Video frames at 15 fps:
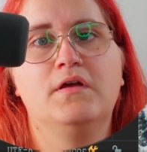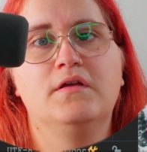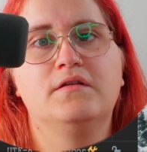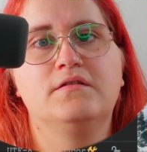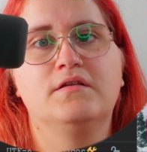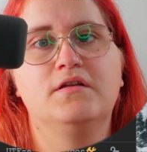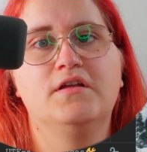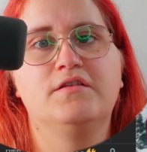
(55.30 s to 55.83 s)

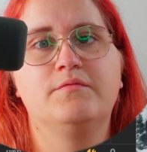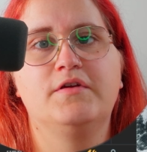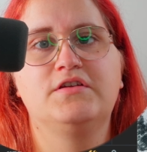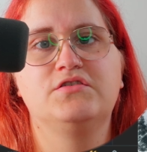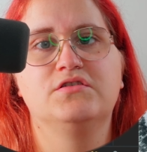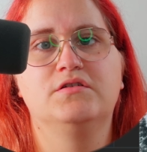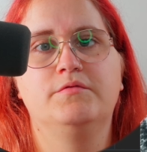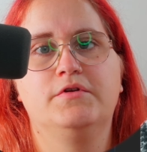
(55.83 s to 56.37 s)
So let's make
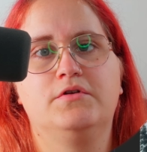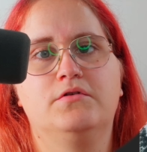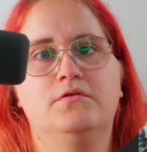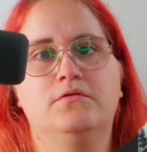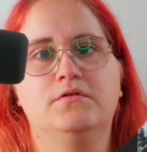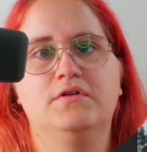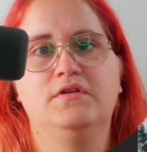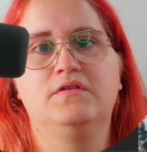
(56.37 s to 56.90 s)
sure we
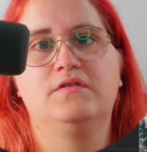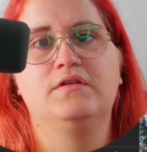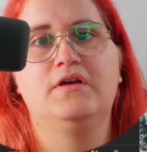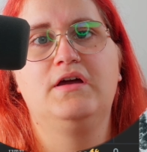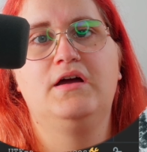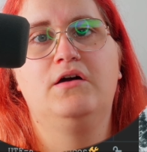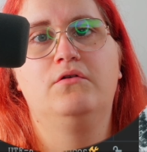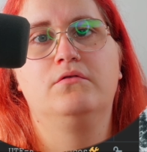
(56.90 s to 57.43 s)
call this
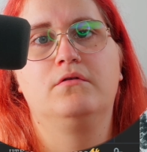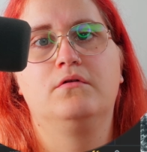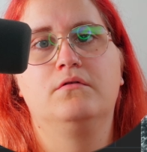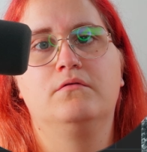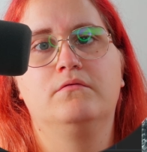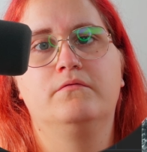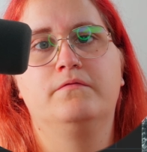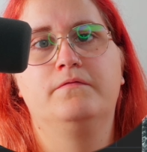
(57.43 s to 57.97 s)
out
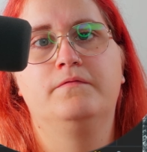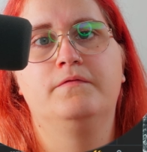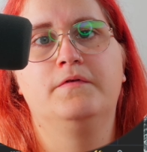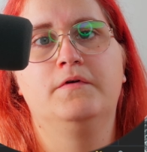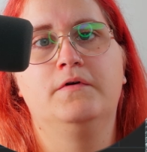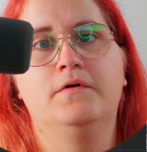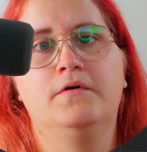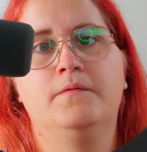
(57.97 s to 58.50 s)

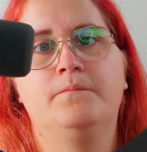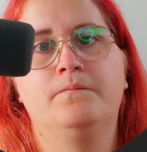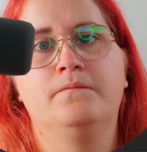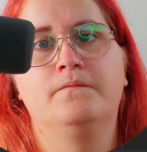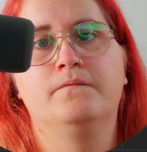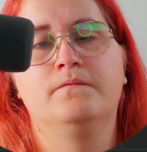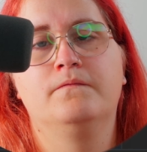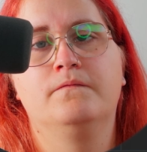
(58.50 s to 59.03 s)
for
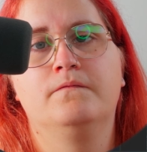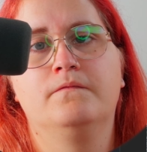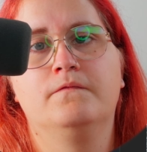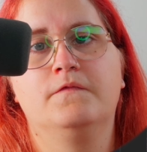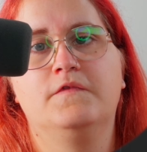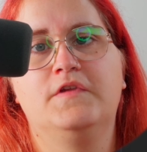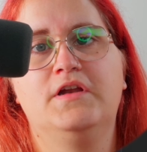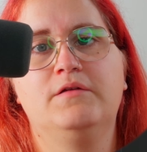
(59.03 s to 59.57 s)

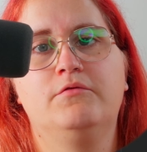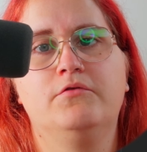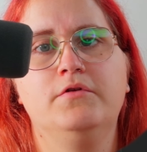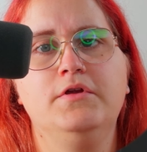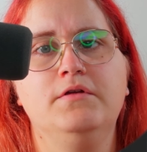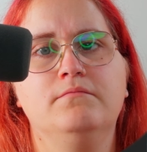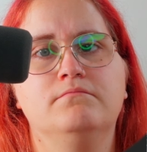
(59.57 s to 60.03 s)
delivery,